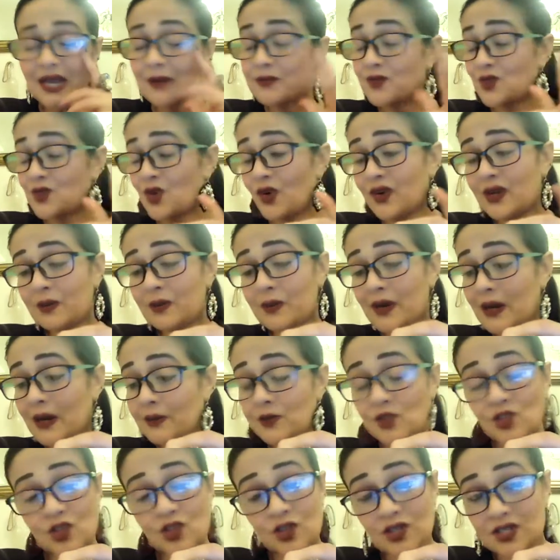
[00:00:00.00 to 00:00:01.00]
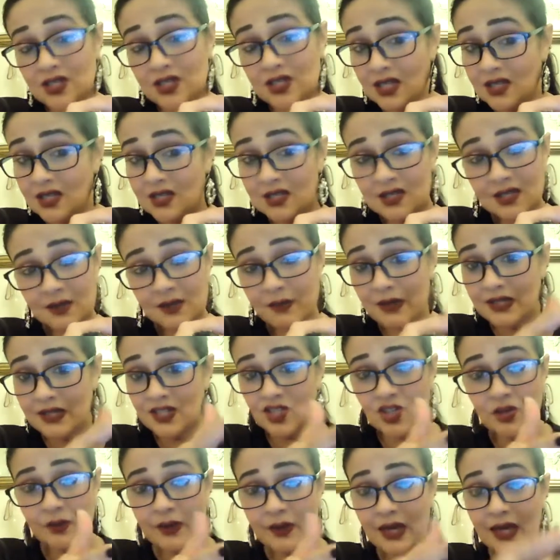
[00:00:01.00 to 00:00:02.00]
I'm sorry, but I'm just going to say this is the
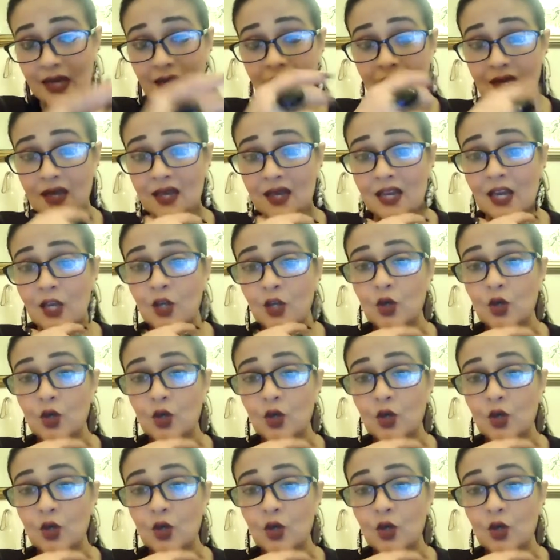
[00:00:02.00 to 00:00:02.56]
message I'm getting.